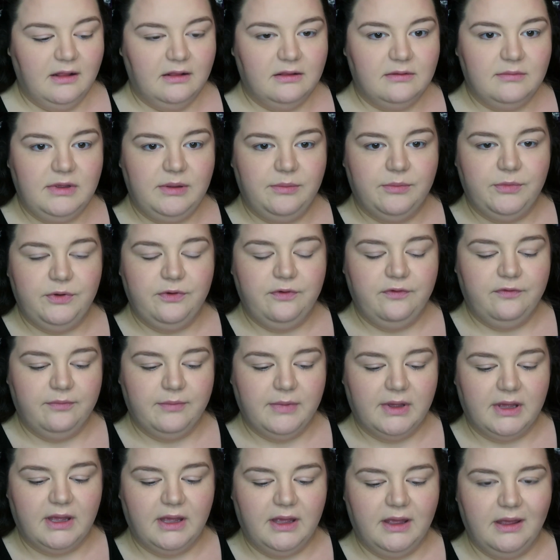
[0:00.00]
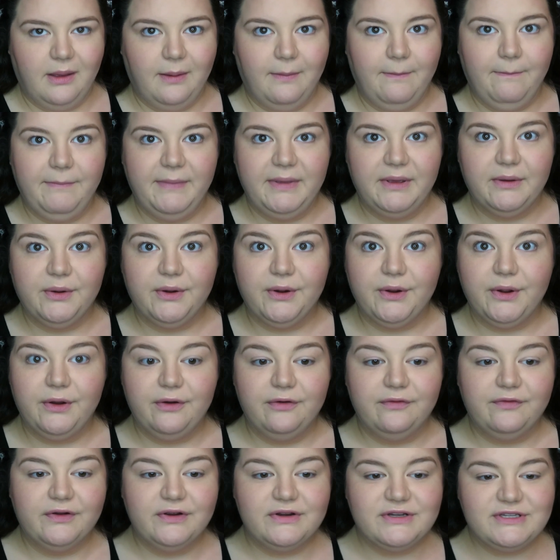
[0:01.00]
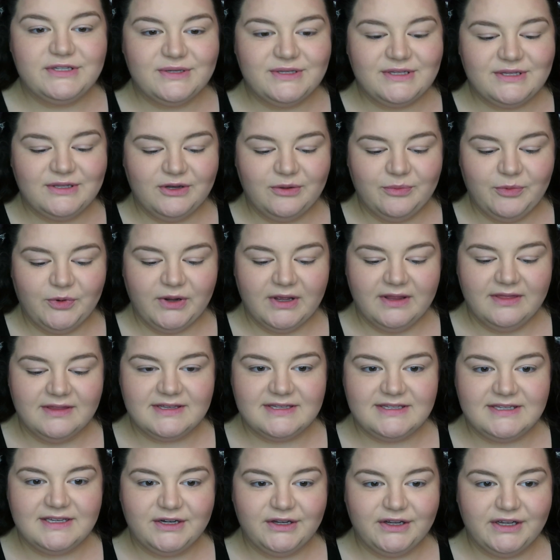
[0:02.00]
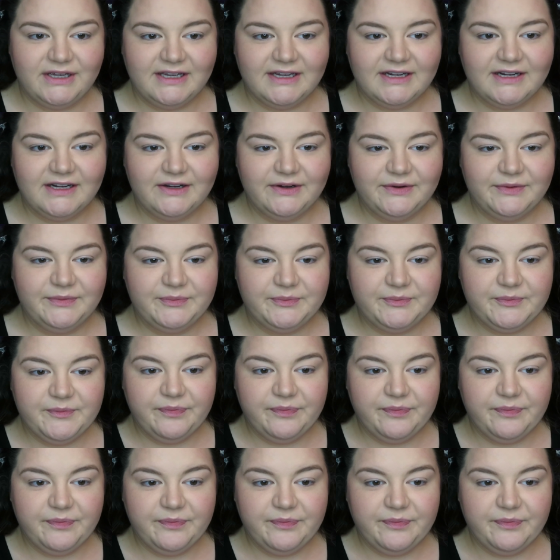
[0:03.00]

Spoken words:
Let me move my mirror over so it's a little more in the center here.